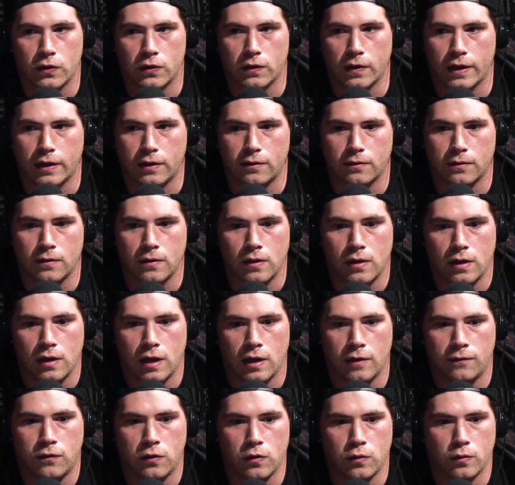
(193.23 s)
Like
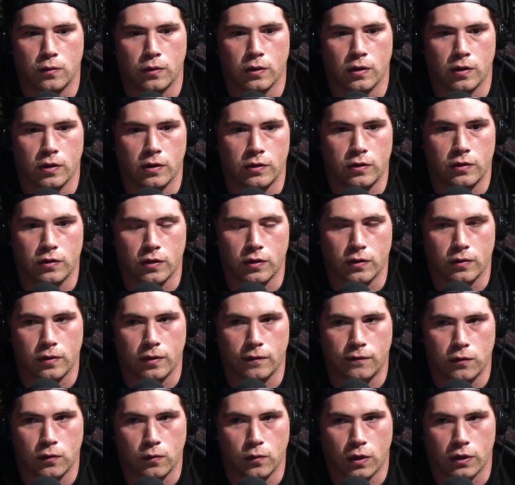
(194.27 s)
if you were, you know, if
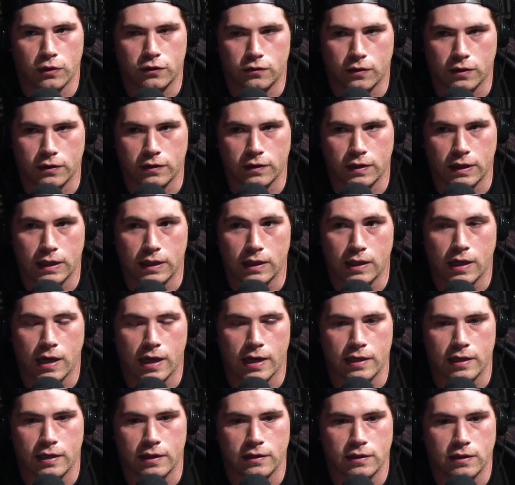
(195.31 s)
you watched wrestling in the
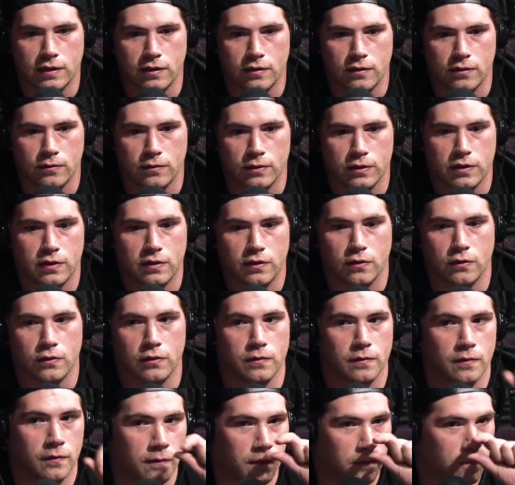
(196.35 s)
nineties, there was still,
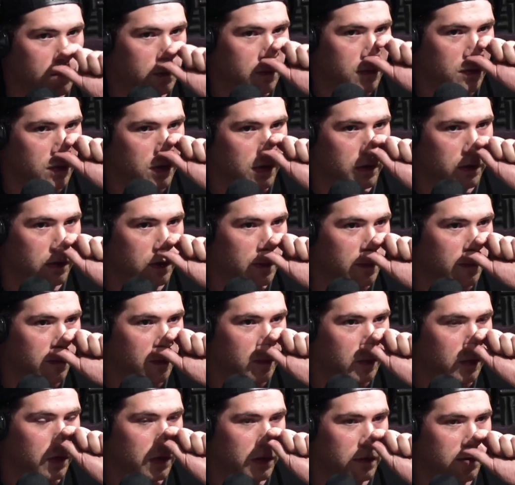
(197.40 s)
you know, some
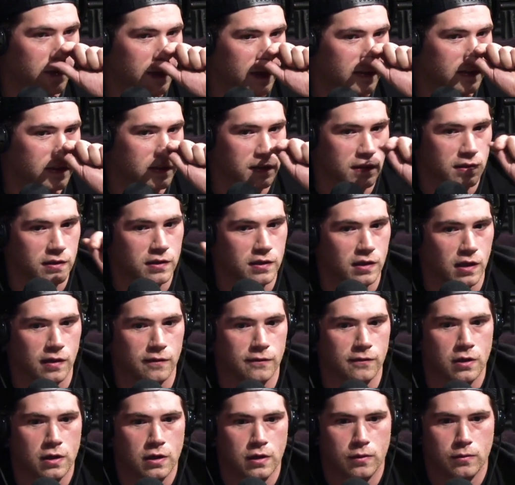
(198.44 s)
familiar faces and stuff,
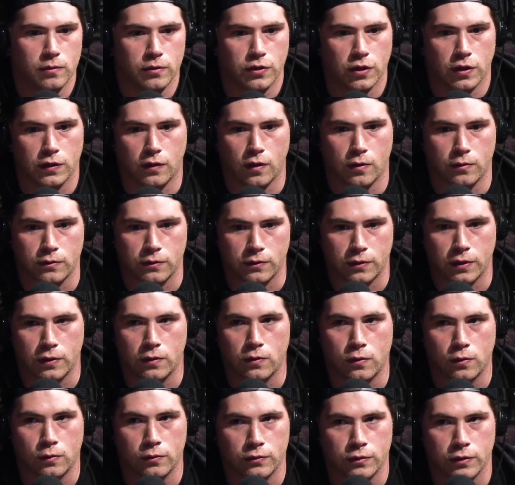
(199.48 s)
which I thought was really
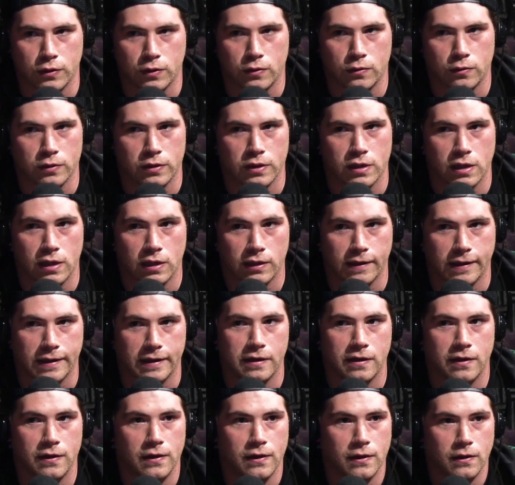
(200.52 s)
cool. It was really cool seeing like
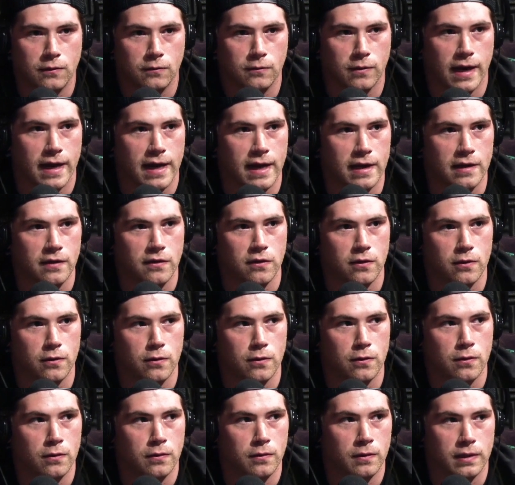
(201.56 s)
Ray
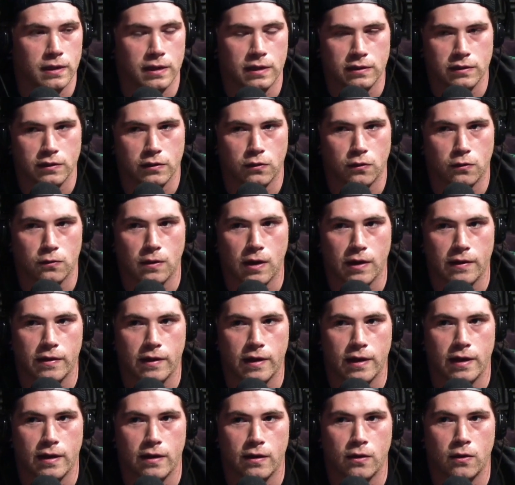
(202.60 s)
do his little run
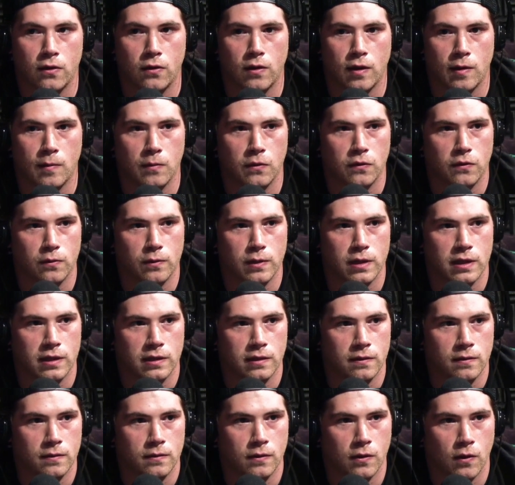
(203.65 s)
there in between mm-hmm.
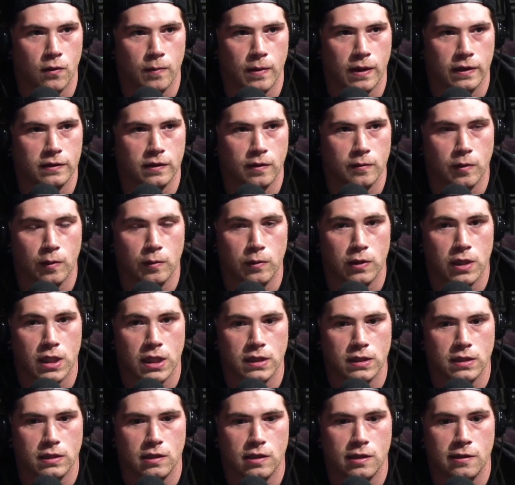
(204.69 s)
going back to W W E and
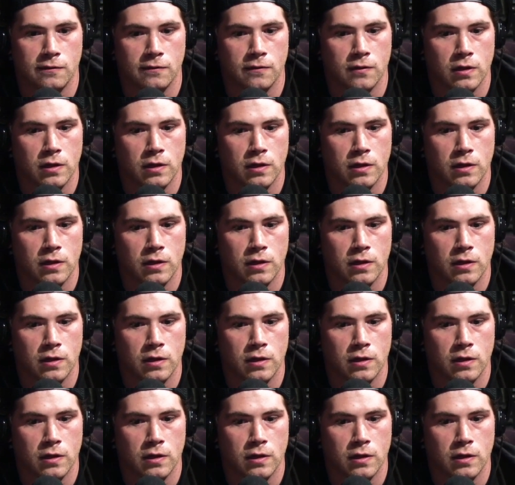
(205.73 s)
stuff.